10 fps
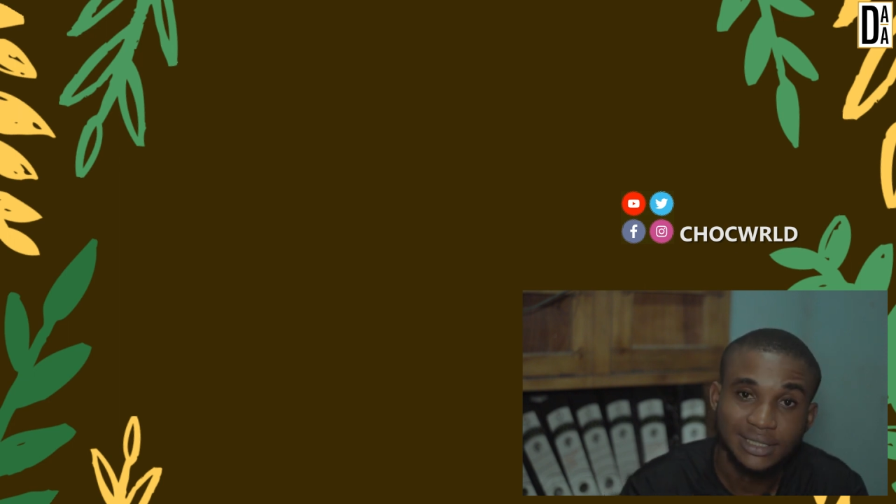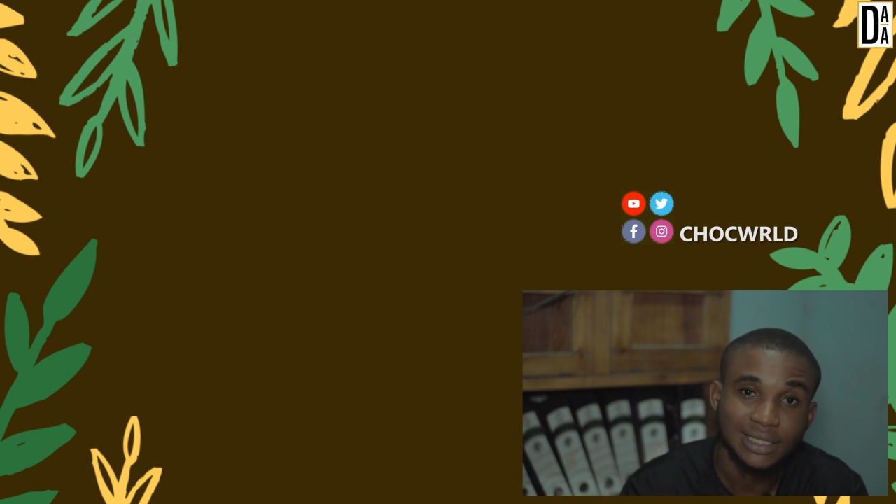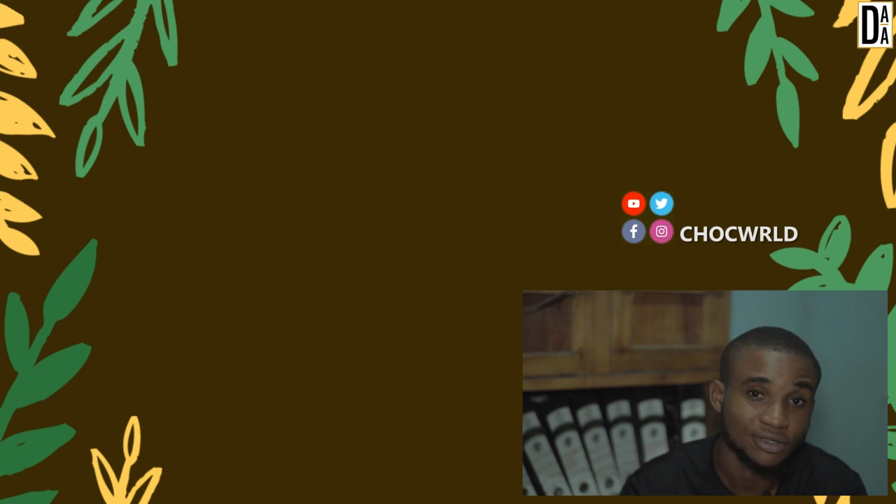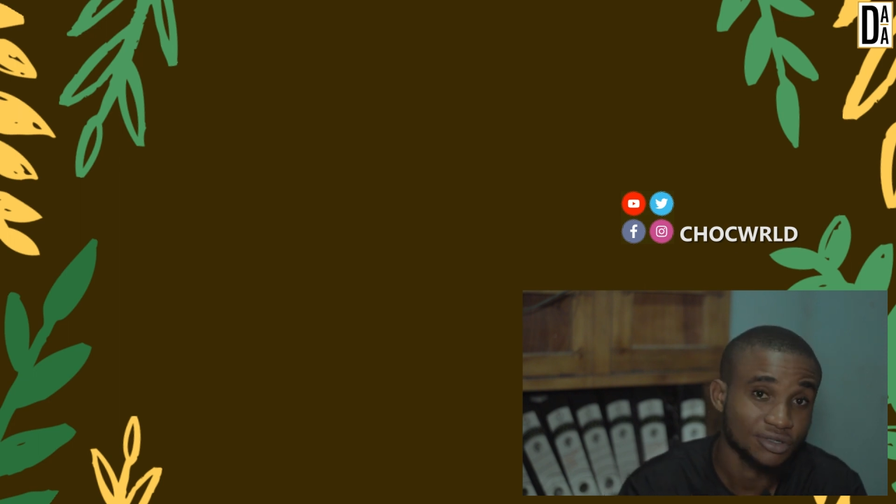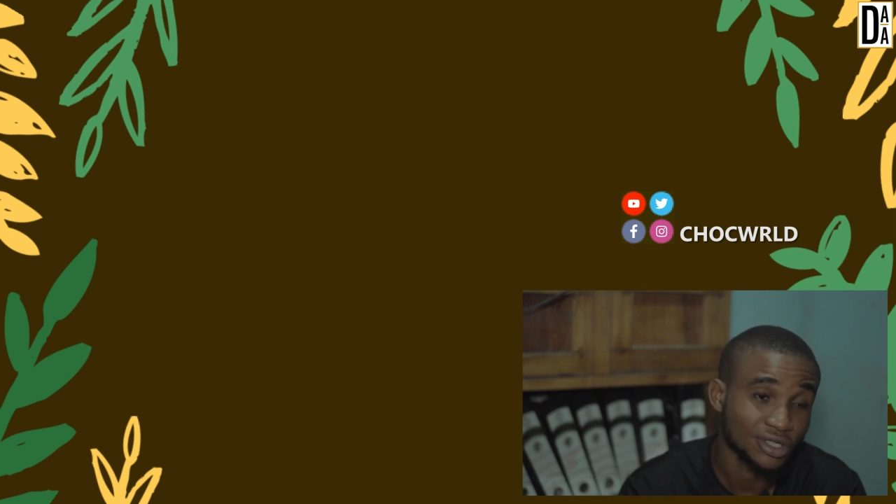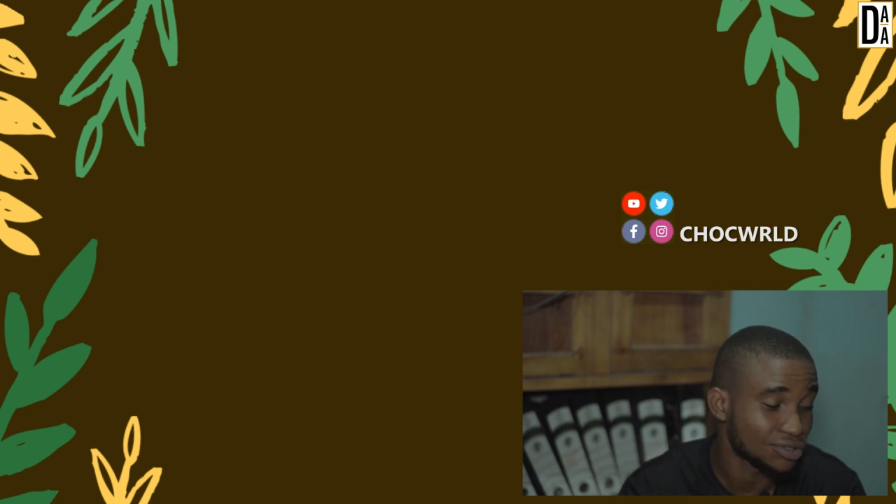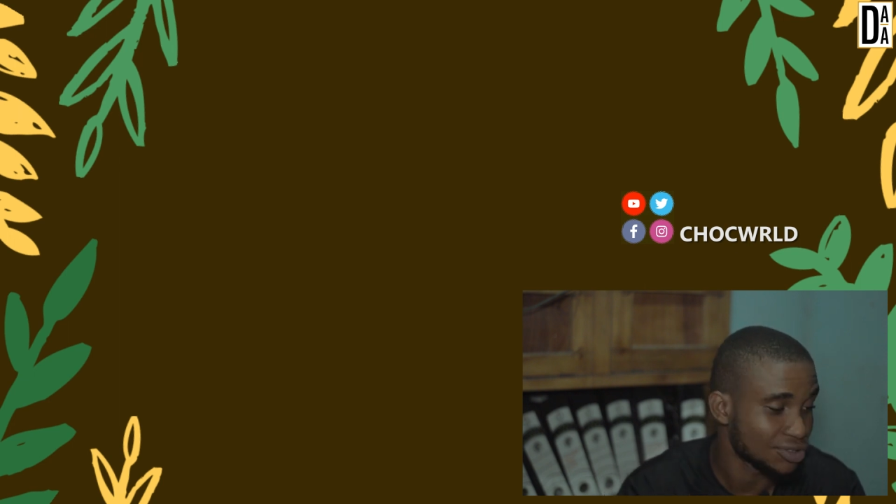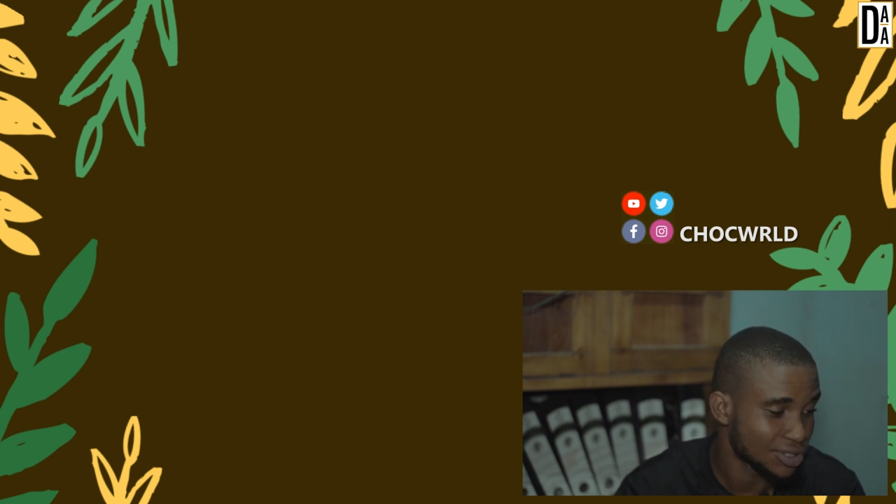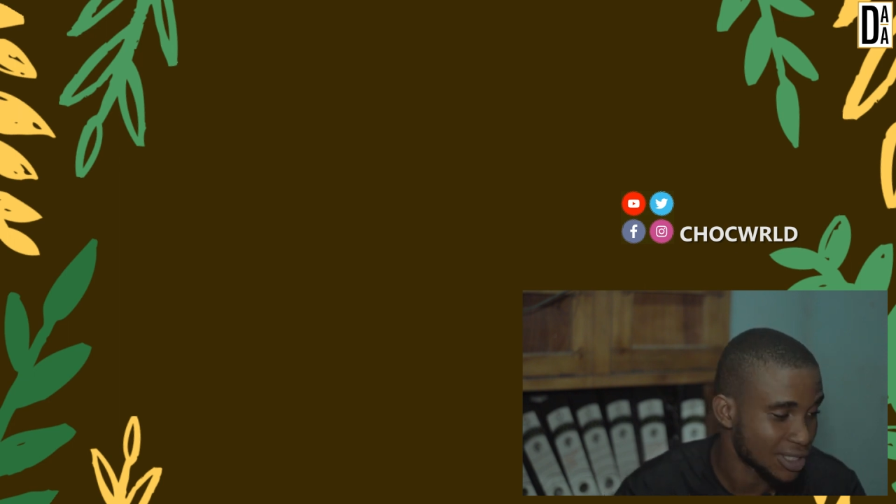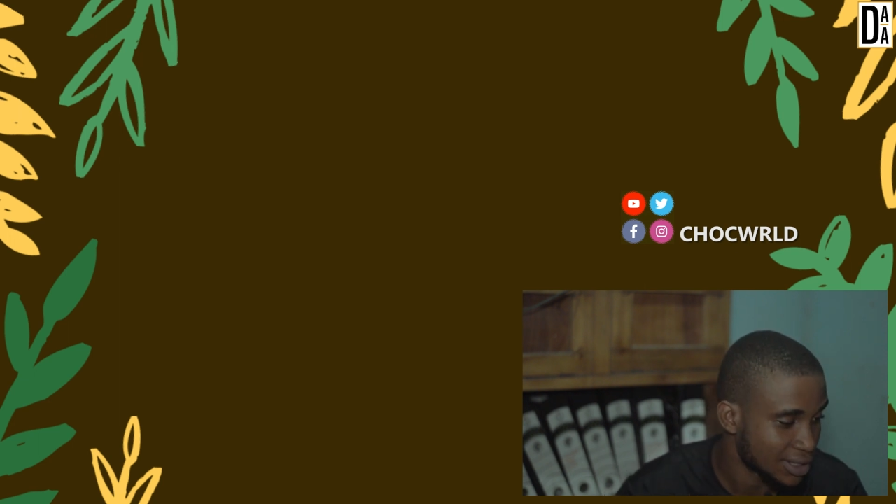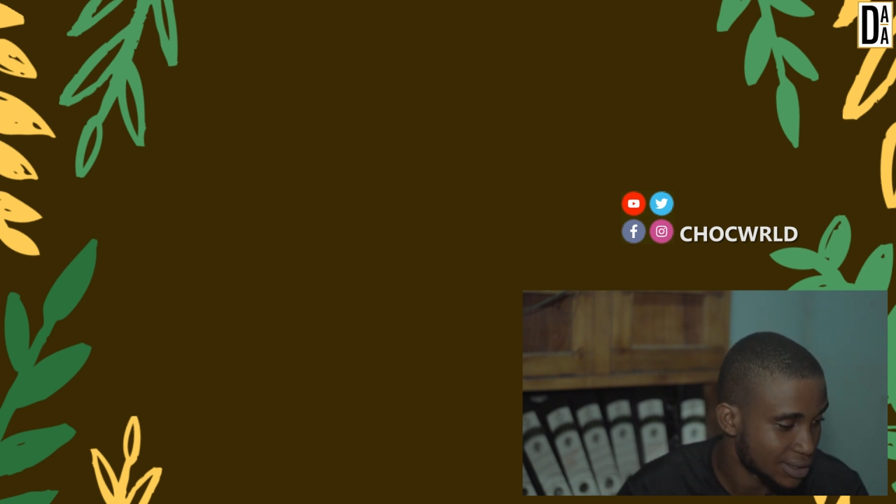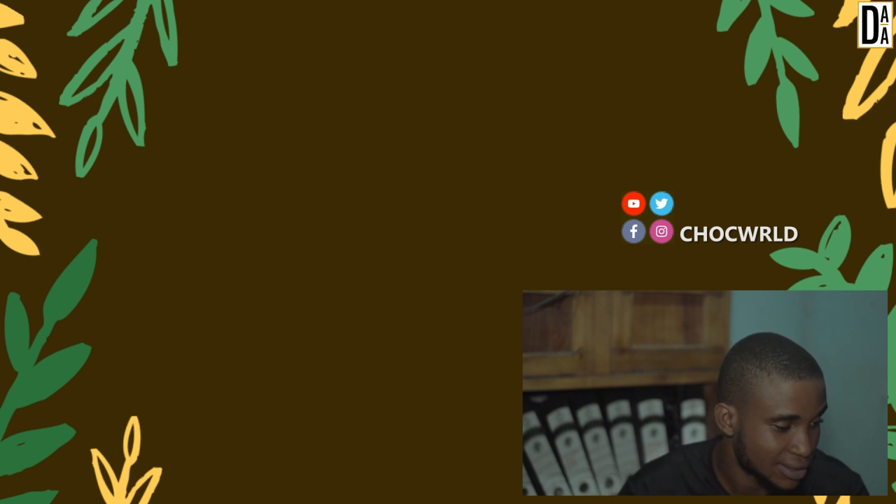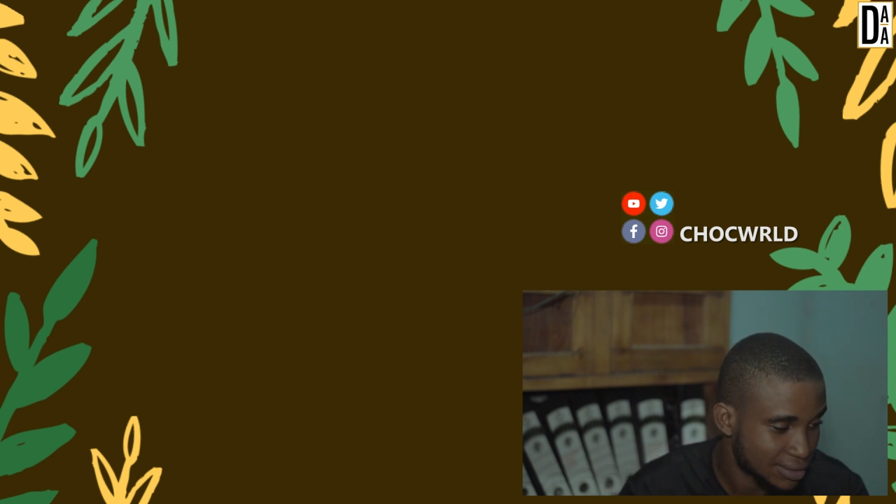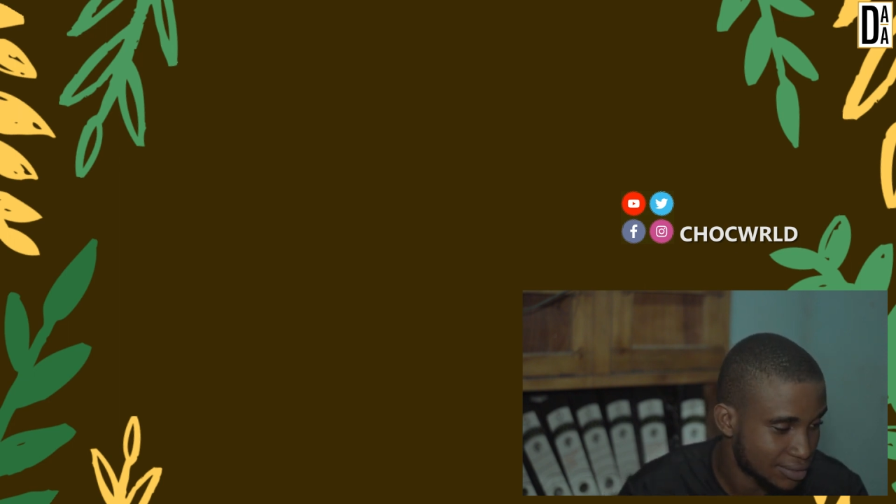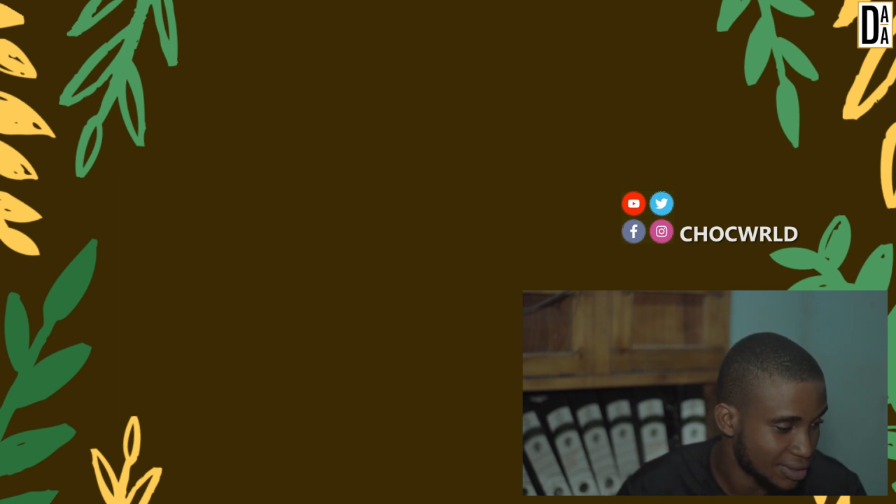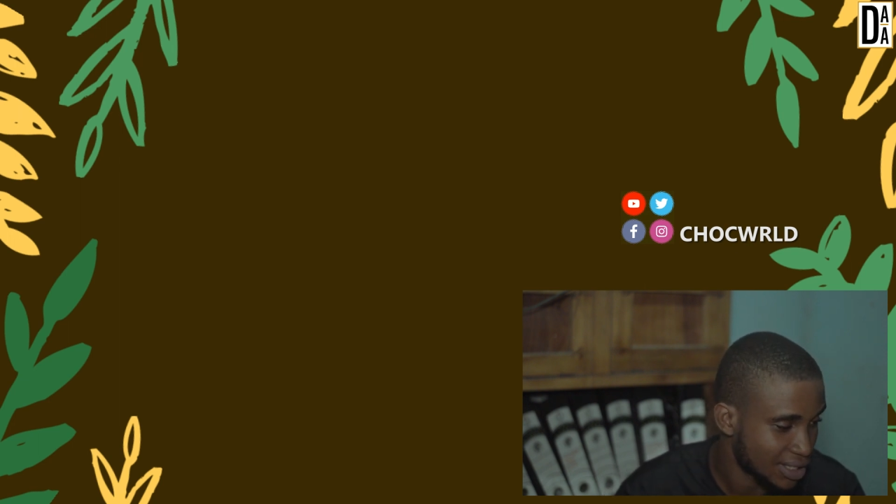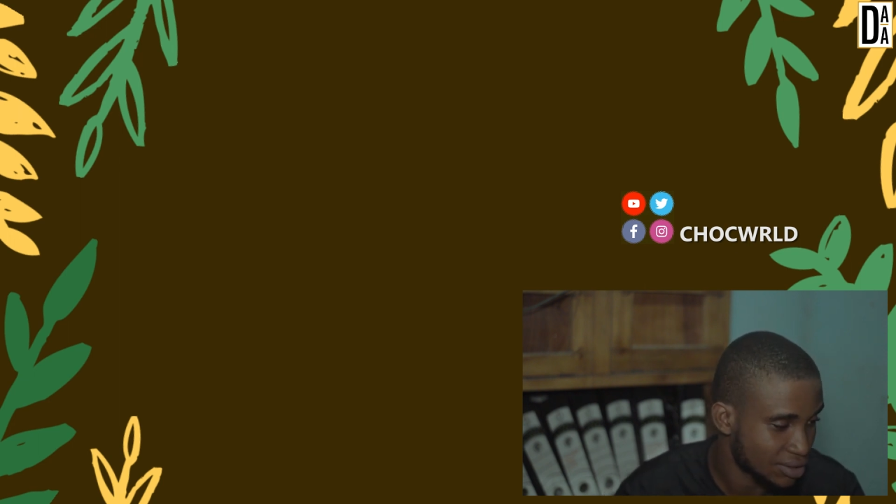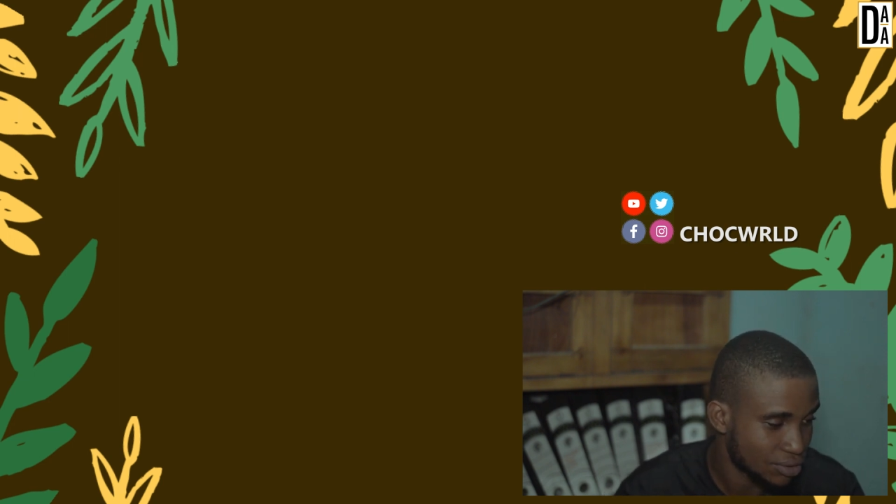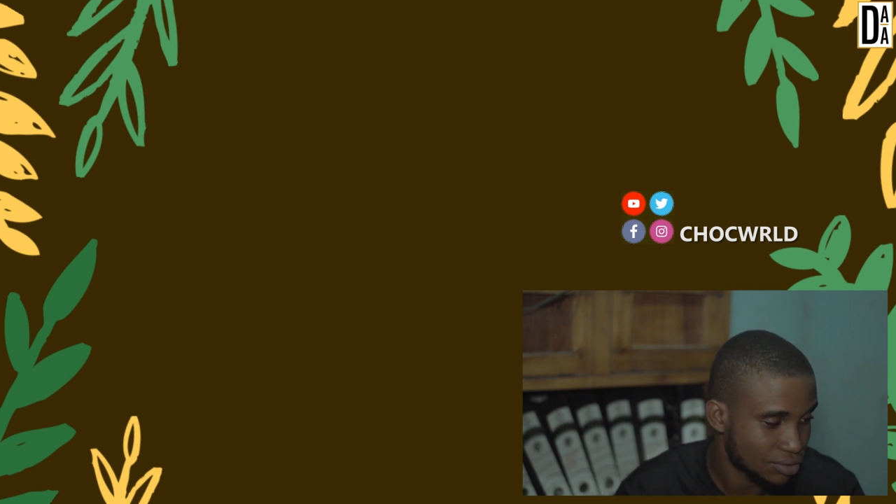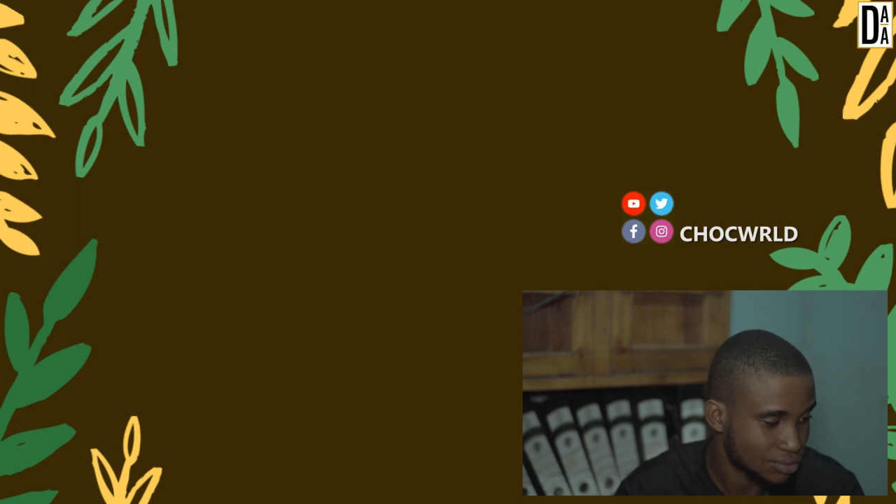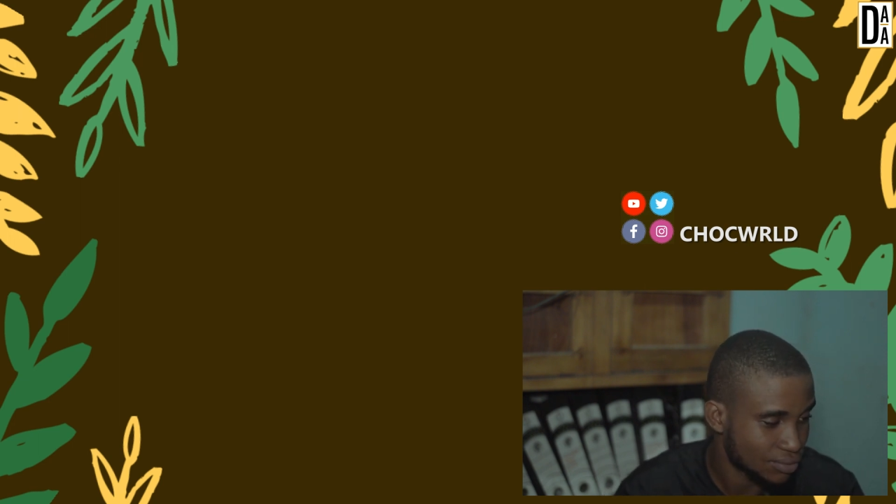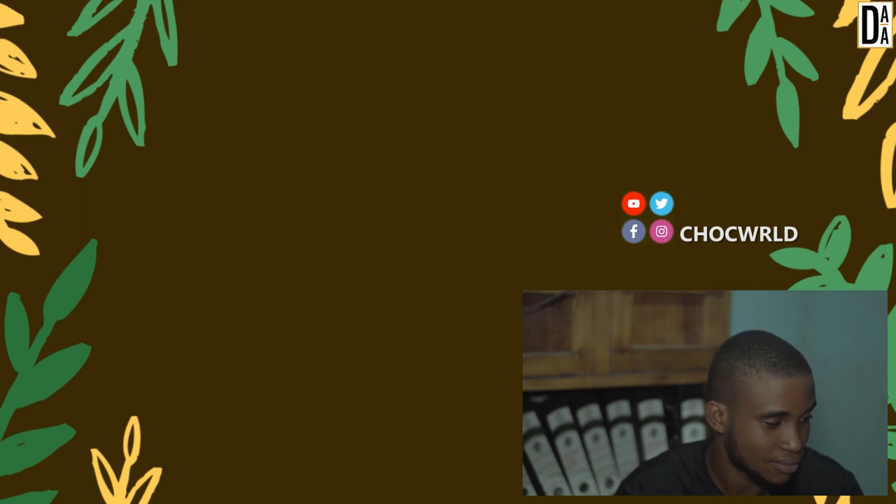are not going to regret it so let's go